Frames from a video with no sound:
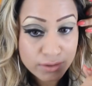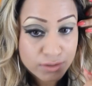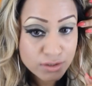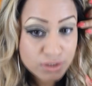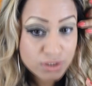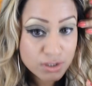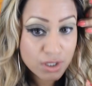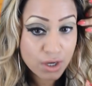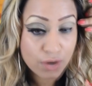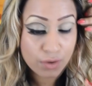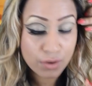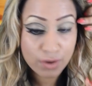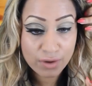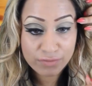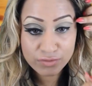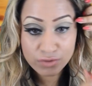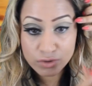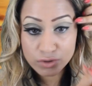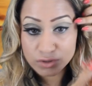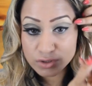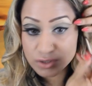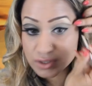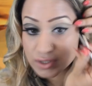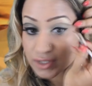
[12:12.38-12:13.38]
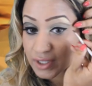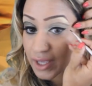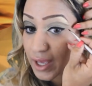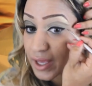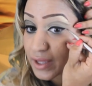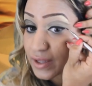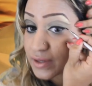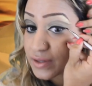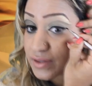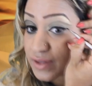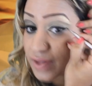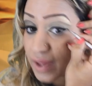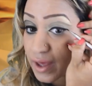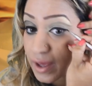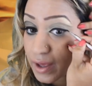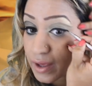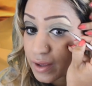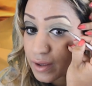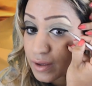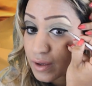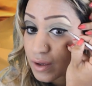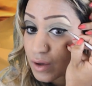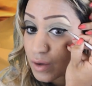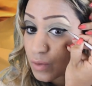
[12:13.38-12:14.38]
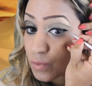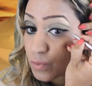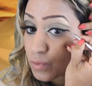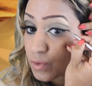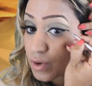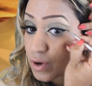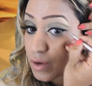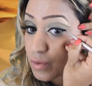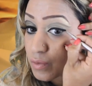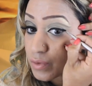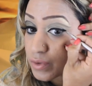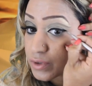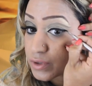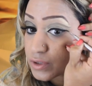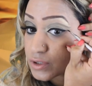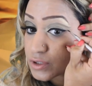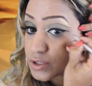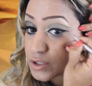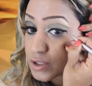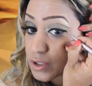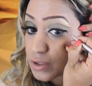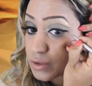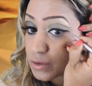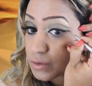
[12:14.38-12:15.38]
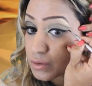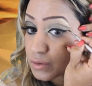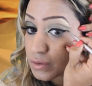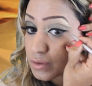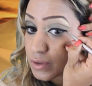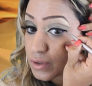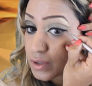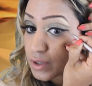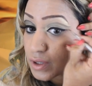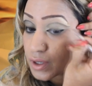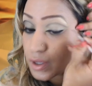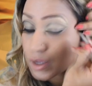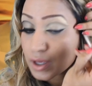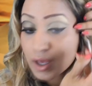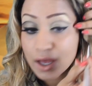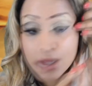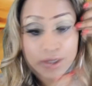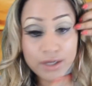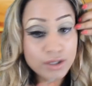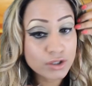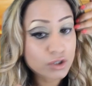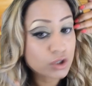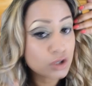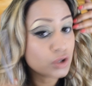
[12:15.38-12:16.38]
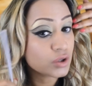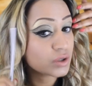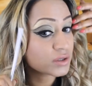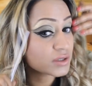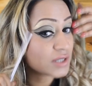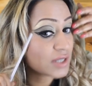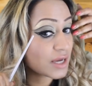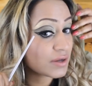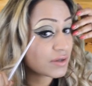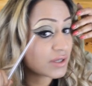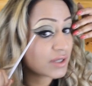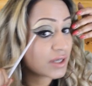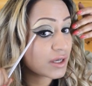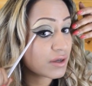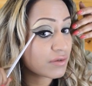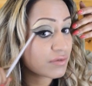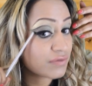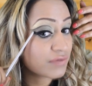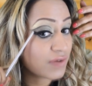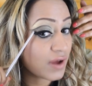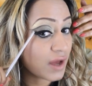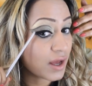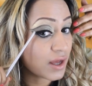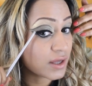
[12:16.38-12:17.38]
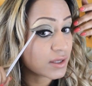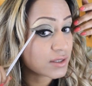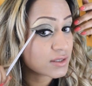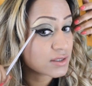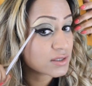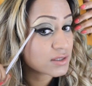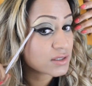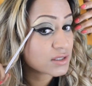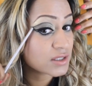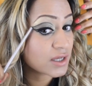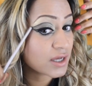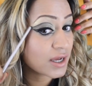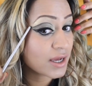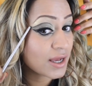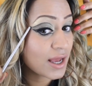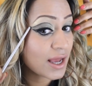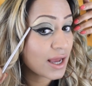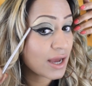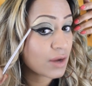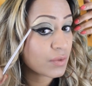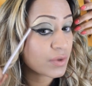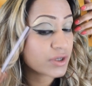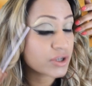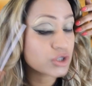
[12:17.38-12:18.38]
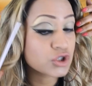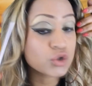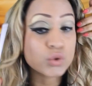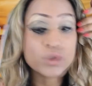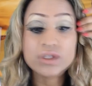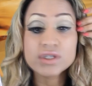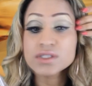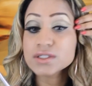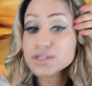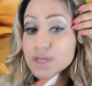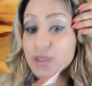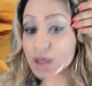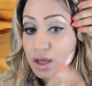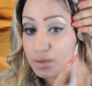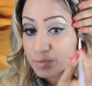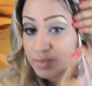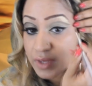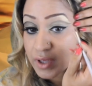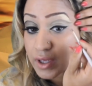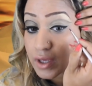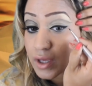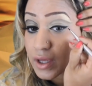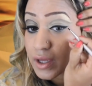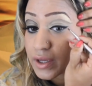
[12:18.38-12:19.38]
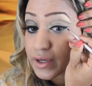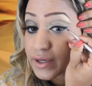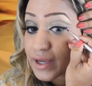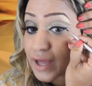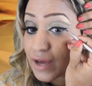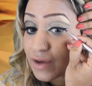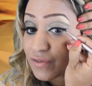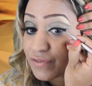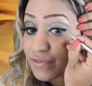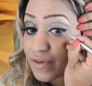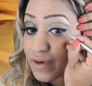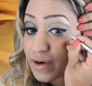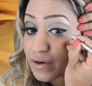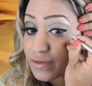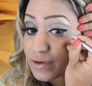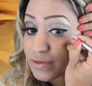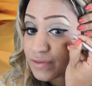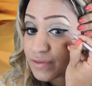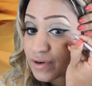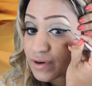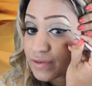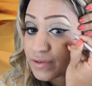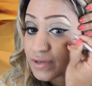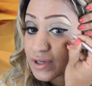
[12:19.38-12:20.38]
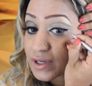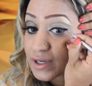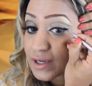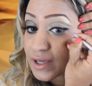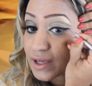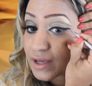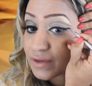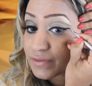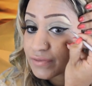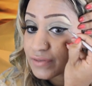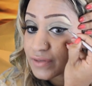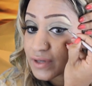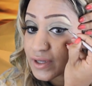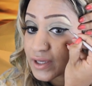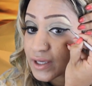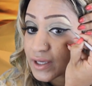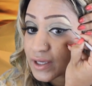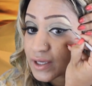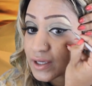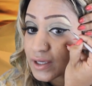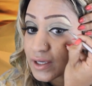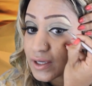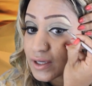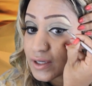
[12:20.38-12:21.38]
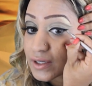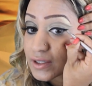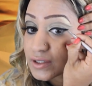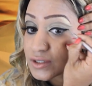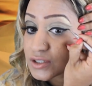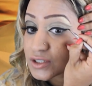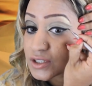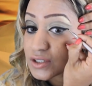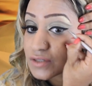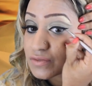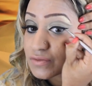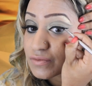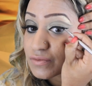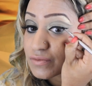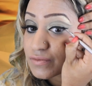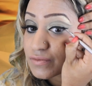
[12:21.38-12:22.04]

so I've got to the end there, and what I want to do, and look down here first, yeah, how it joins up. Now very, very carefully, just